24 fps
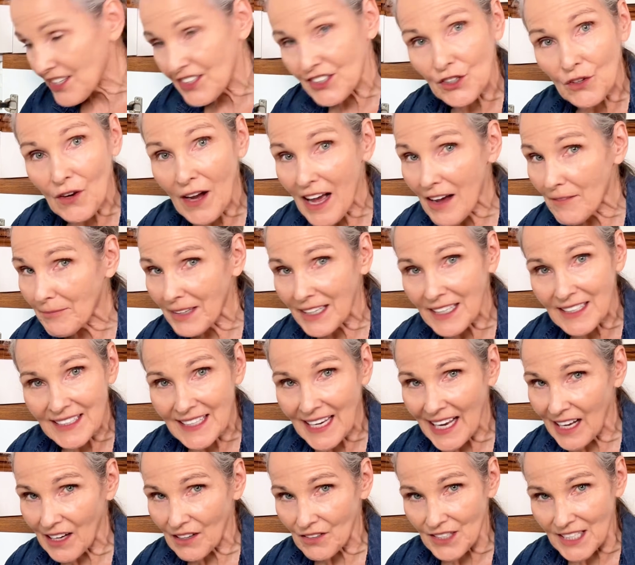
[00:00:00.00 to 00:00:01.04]
still have my
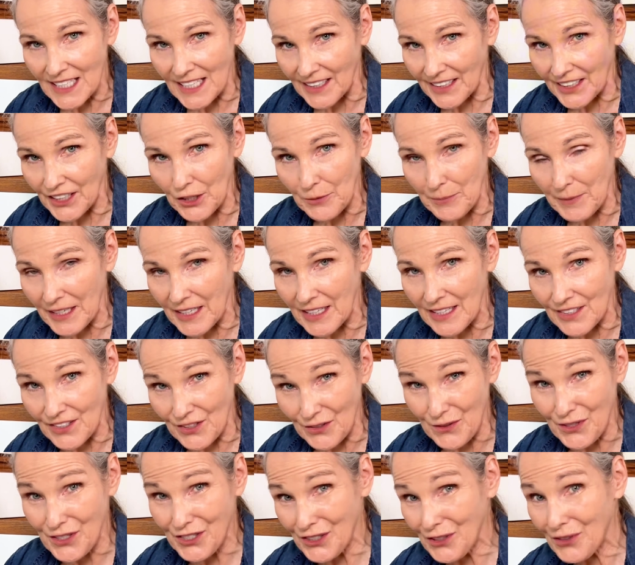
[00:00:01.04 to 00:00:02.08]
towel down here because
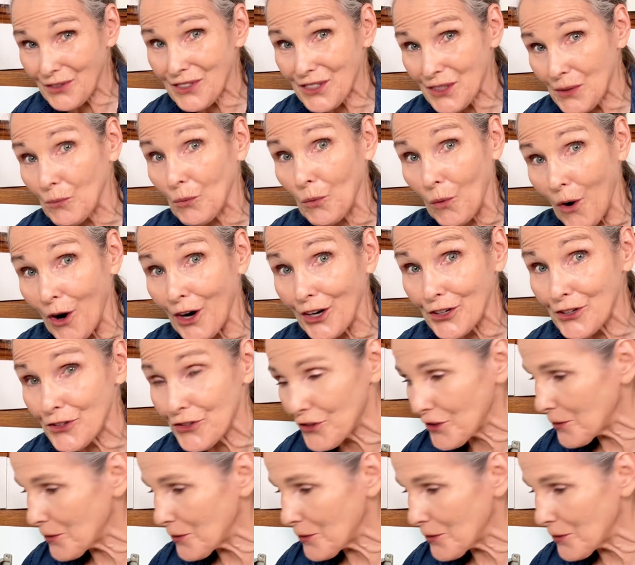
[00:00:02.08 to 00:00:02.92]
there's still some water